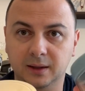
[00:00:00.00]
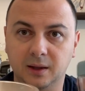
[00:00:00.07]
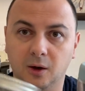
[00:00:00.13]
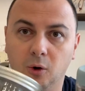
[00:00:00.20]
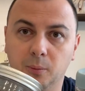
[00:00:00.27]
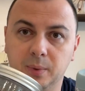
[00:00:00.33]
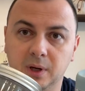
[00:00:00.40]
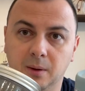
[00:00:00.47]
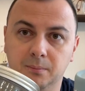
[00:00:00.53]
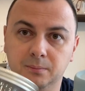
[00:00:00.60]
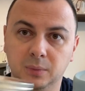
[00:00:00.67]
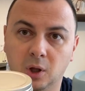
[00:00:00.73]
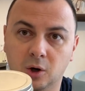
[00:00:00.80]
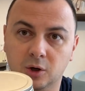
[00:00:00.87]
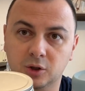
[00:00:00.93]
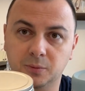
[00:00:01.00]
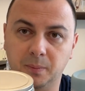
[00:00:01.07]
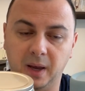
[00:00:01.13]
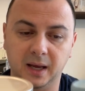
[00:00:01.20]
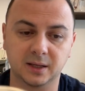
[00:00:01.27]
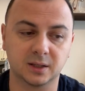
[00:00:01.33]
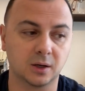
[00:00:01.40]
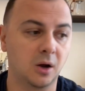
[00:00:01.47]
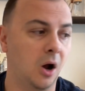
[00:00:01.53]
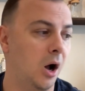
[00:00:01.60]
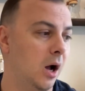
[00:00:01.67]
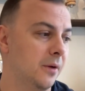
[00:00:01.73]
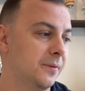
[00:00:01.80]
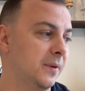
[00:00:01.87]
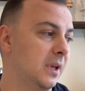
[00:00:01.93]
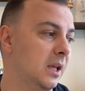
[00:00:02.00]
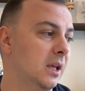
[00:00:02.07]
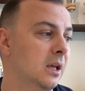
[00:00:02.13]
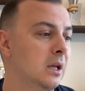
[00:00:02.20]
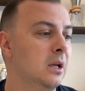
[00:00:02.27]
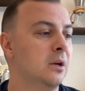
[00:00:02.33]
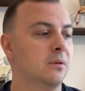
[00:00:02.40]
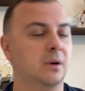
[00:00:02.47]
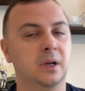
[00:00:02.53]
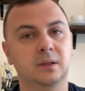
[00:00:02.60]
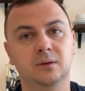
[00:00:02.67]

They open up large bags of coffee, right?